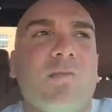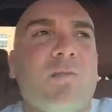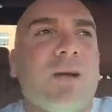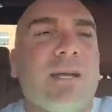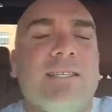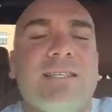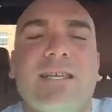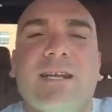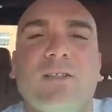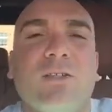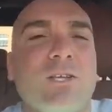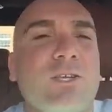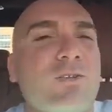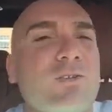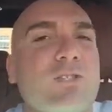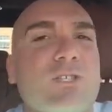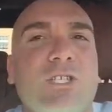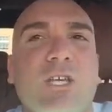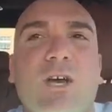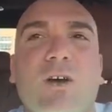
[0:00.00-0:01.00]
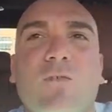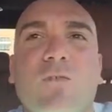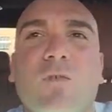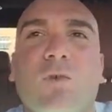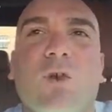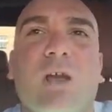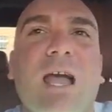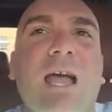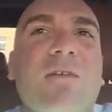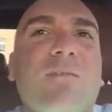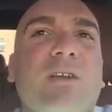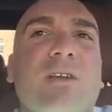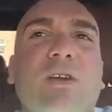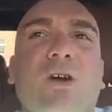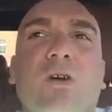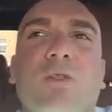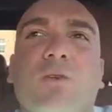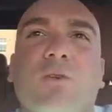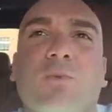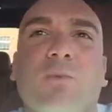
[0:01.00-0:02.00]
by telling yourself or having
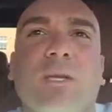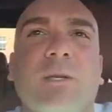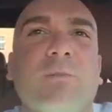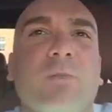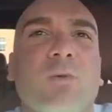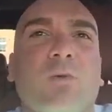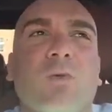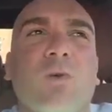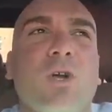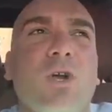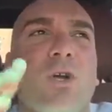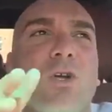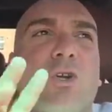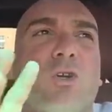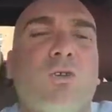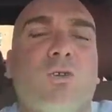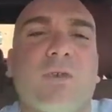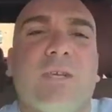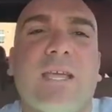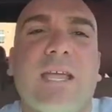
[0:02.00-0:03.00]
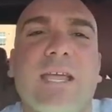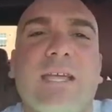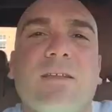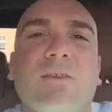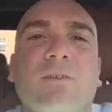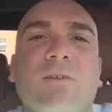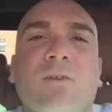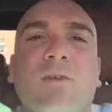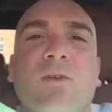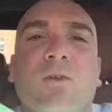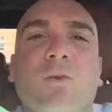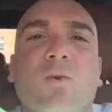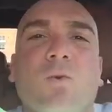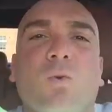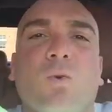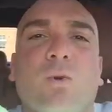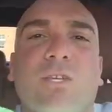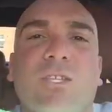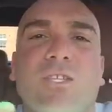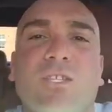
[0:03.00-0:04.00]
other people create
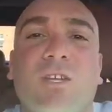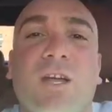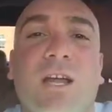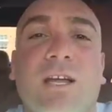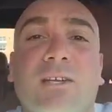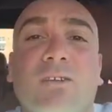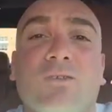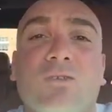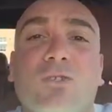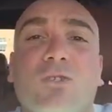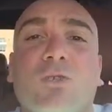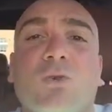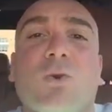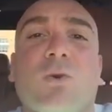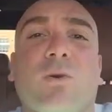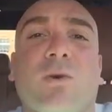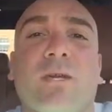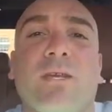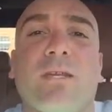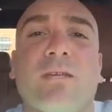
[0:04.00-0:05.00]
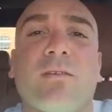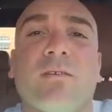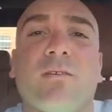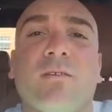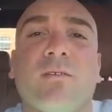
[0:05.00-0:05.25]
or design your story.